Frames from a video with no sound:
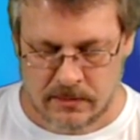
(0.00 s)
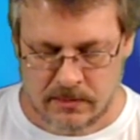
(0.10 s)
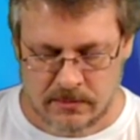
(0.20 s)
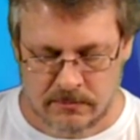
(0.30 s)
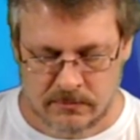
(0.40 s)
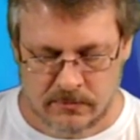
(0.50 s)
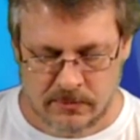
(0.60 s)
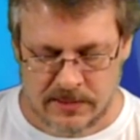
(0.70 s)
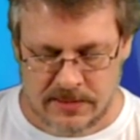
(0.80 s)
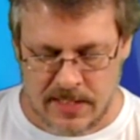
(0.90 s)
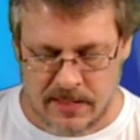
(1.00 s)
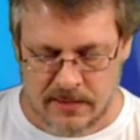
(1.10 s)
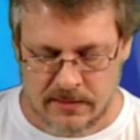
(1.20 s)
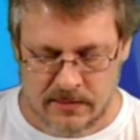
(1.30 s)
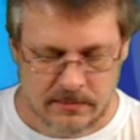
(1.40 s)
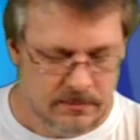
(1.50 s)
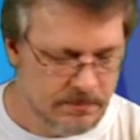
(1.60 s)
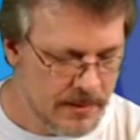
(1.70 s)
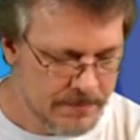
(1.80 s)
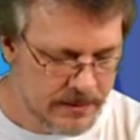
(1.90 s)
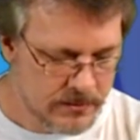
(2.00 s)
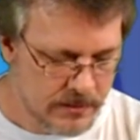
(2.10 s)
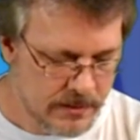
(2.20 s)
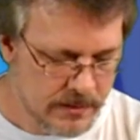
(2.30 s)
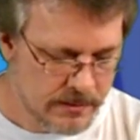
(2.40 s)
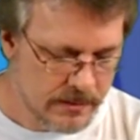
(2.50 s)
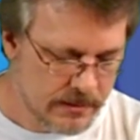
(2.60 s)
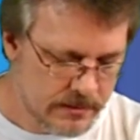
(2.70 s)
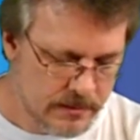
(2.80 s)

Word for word: um, resetting the puppy tweeter thing.